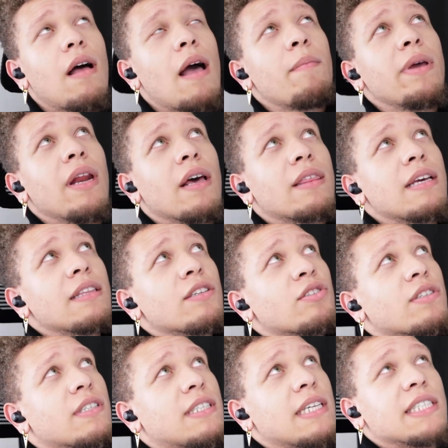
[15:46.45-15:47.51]
I mean, I think
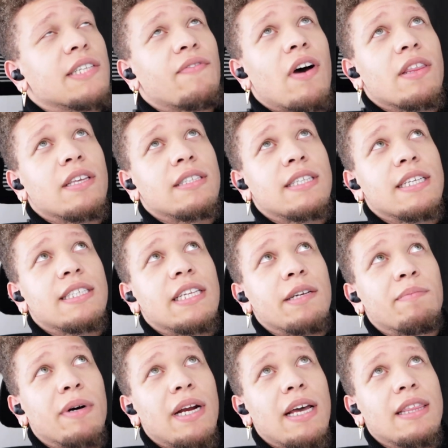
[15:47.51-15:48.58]
there's a sense of authenticity,
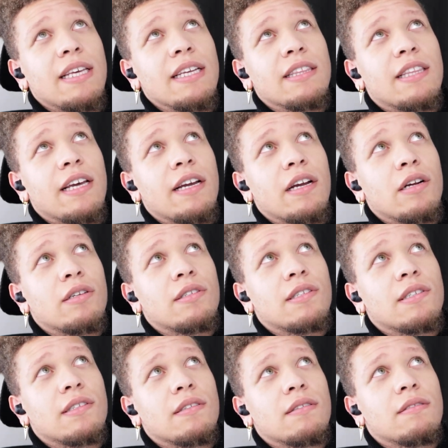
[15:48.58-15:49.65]
but I think
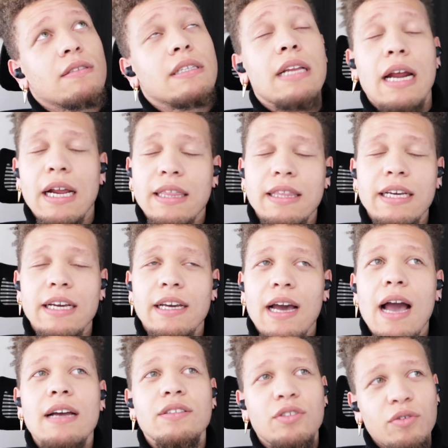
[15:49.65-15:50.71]

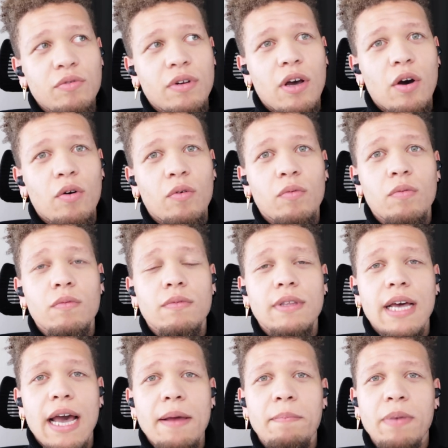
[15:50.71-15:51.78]
I do know
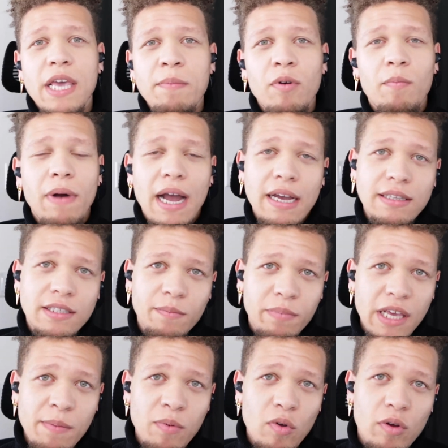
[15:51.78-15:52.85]
that people buy into
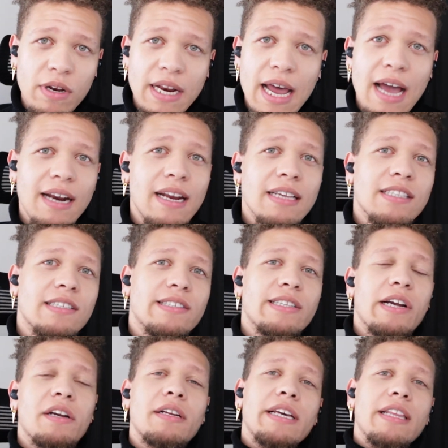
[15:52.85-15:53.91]
people and not
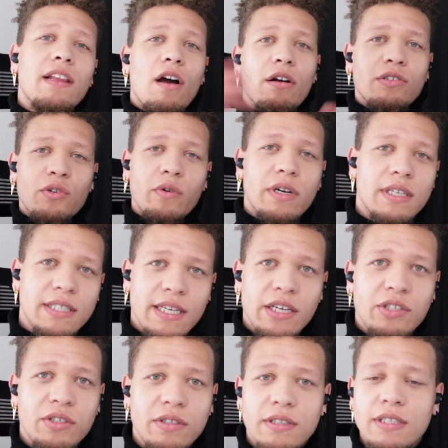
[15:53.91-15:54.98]
necessarily large
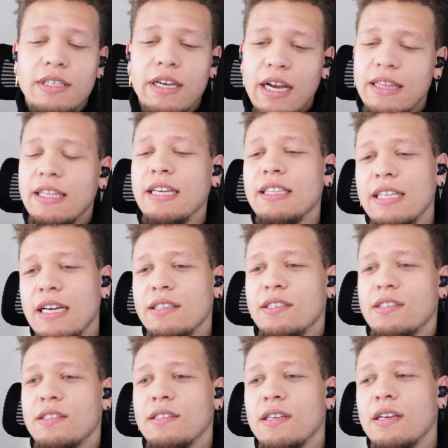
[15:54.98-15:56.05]
organizations. And I think
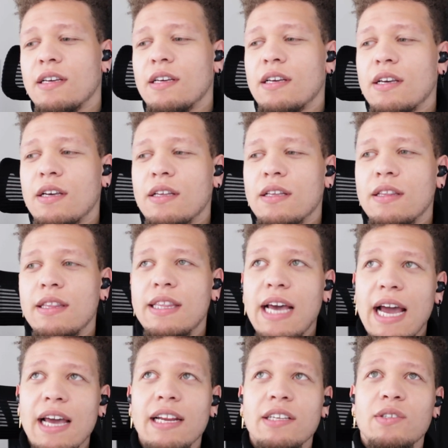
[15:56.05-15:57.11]

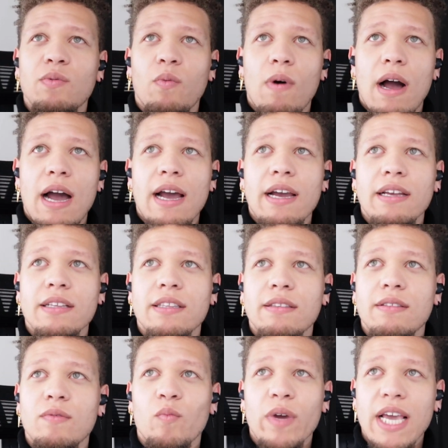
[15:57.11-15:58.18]
that is why
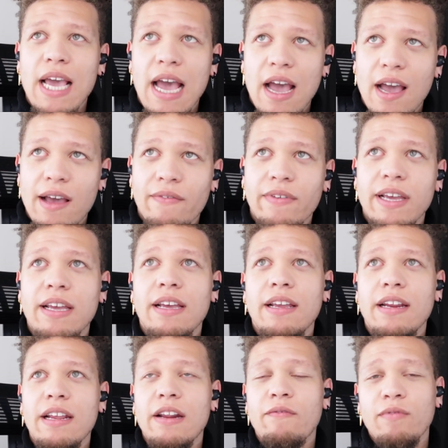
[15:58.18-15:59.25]
we have
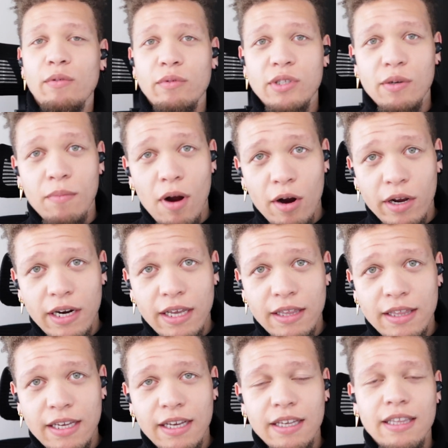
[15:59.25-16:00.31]
an influencer marketing
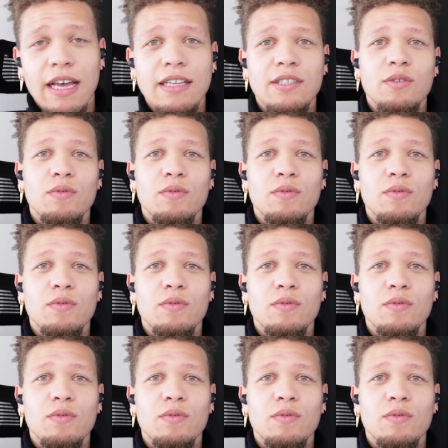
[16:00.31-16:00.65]
thing